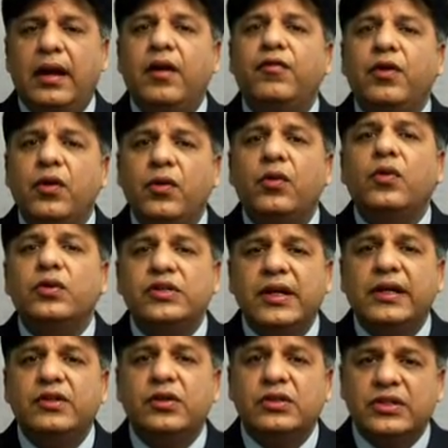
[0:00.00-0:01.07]
and if you're not going to
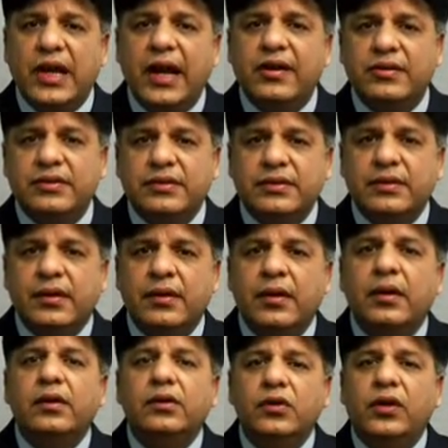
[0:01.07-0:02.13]
change your status,
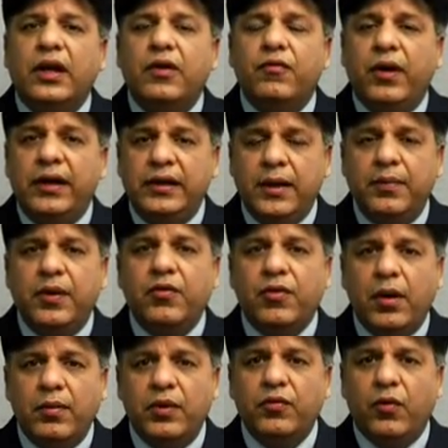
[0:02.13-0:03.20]
you can wind up in
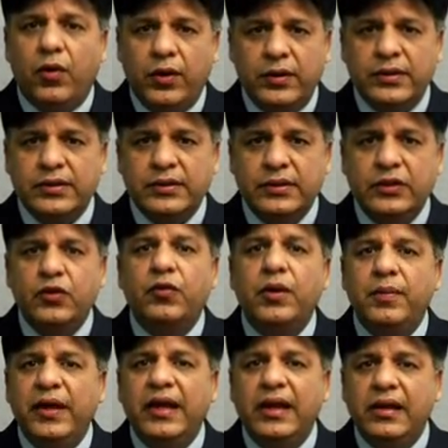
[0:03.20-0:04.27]
troubled waters. You
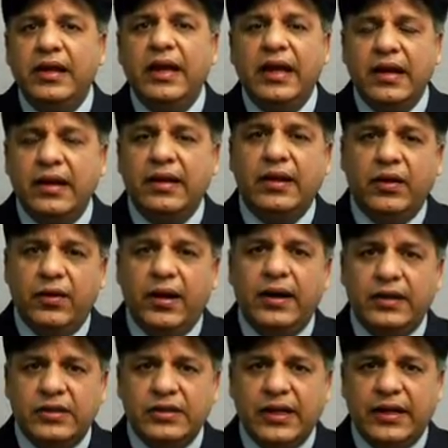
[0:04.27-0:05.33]
will be illegal in the
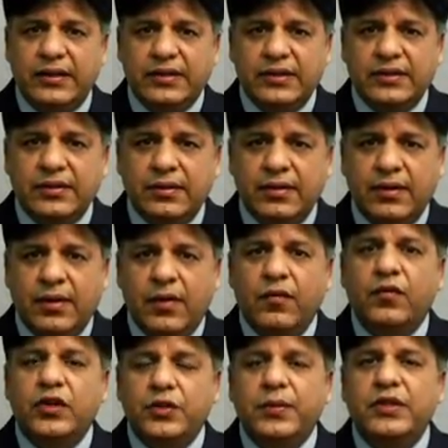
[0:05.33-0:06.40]
United States,
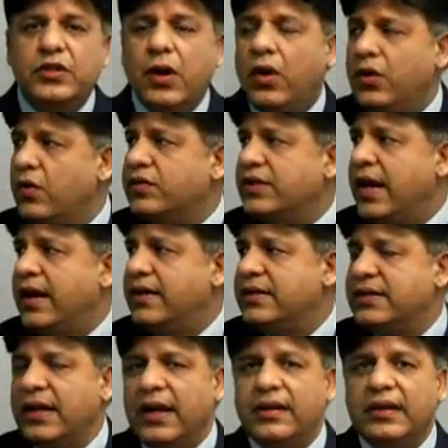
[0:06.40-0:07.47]
which means you're out of
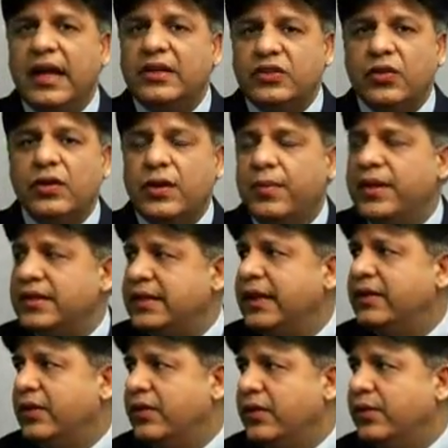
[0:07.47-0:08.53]
status, and that's not the best thing